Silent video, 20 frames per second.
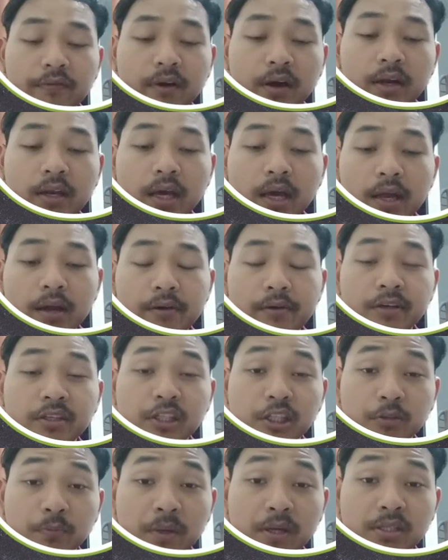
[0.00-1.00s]
front and rear
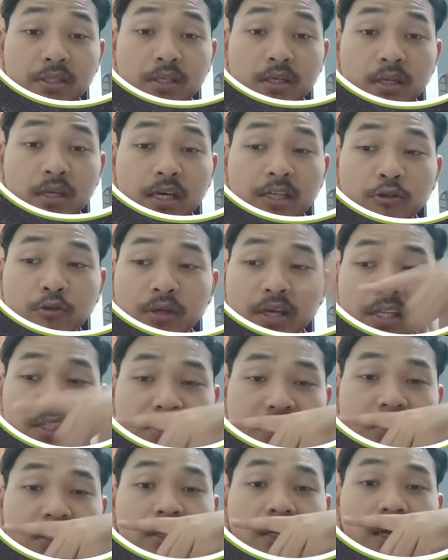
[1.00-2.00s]
suspension, as you can
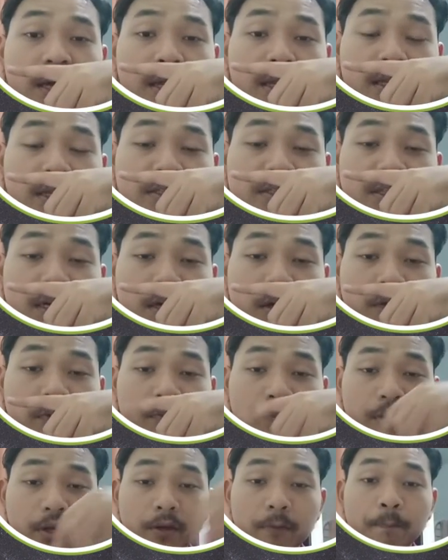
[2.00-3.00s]
see in the side
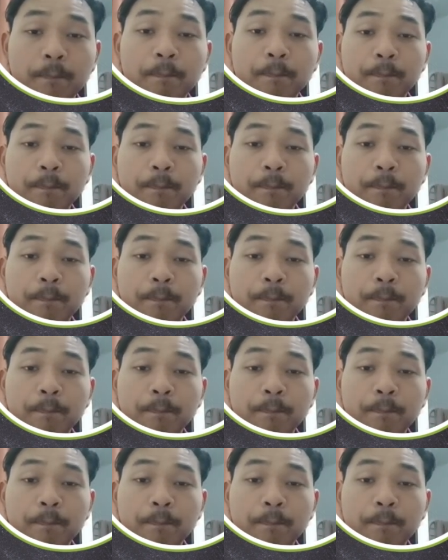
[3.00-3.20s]
of me.